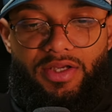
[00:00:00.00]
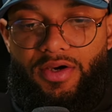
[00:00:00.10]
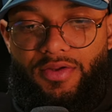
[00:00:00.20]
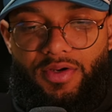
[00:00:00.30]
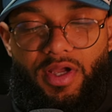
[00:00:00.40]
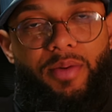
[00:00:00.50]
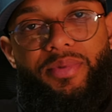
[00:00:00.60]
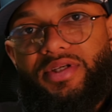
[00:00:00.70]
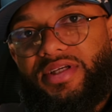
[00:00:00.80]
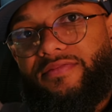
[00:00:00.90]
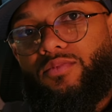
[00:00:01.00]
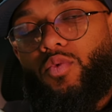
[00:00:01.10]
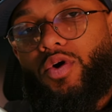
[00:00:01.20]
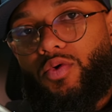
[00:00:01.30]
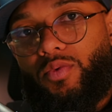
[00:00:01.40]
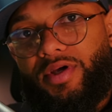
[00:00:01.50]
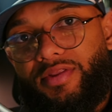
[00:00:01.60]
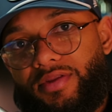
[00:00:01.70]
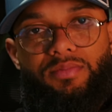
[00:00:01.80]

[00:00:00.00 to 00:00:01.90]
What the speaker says: other companies I've worked with,